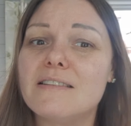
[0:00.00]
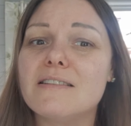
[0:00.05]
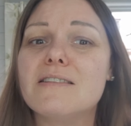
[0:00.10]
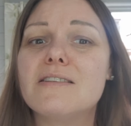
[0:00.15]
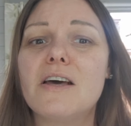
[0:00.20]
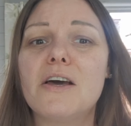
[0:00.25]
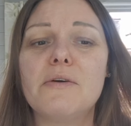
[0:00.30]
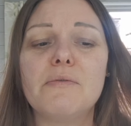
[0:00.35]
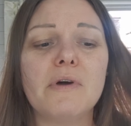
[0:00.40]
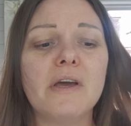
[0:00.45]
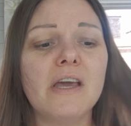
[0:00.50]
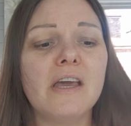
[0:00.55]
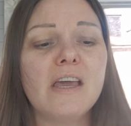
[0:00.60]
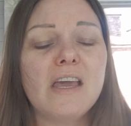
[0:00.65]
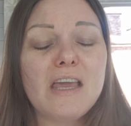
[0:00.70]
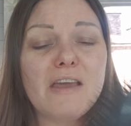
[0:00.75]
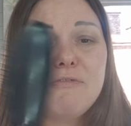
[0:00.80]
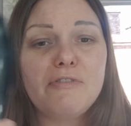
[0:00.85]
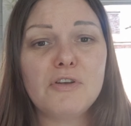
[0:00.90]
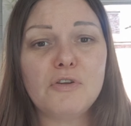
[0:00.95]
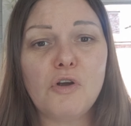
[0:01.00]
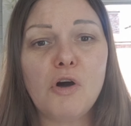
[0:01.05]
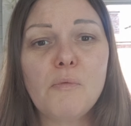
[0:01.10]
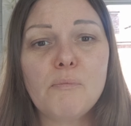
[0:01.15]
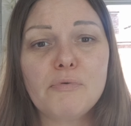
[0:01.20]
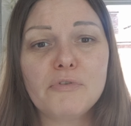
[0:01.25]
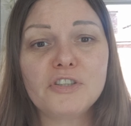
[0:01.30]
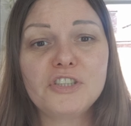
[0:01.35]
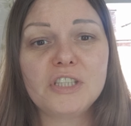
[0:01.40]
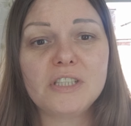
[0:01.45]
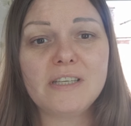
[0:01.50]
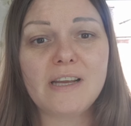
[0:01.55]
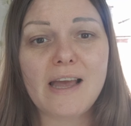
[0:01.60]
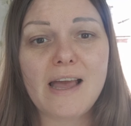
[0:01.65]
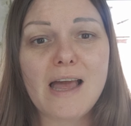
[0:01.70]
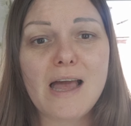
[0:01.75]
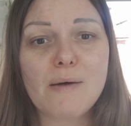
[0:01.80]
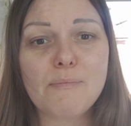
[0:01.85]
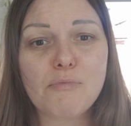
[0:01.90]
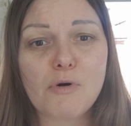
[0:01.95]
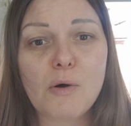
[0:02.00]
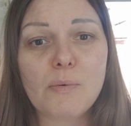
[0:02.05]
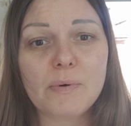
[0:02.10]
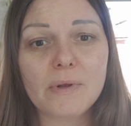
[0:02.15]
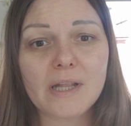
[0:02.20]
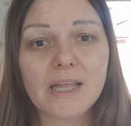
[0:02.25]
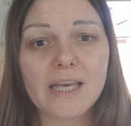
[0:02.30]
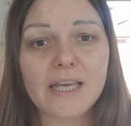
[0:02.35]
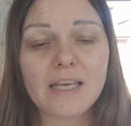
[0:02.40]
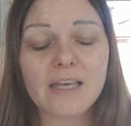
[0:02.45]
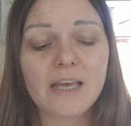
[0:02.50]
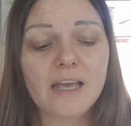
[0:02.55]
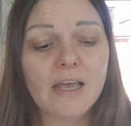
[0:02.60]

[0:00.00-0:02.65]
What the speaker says: So if you're not brushing your hair properly,